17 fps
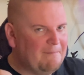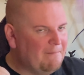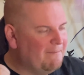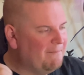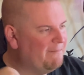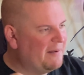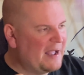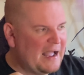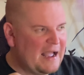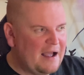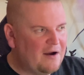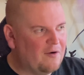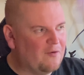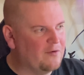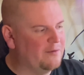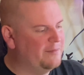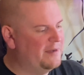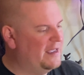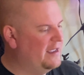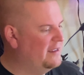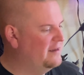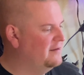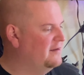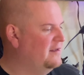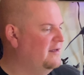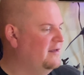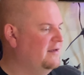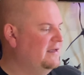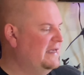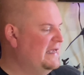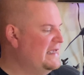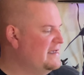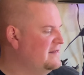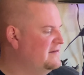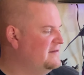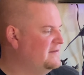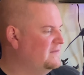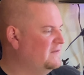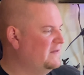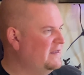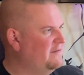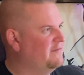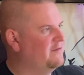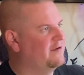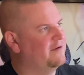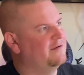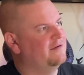power, man. He can deliver.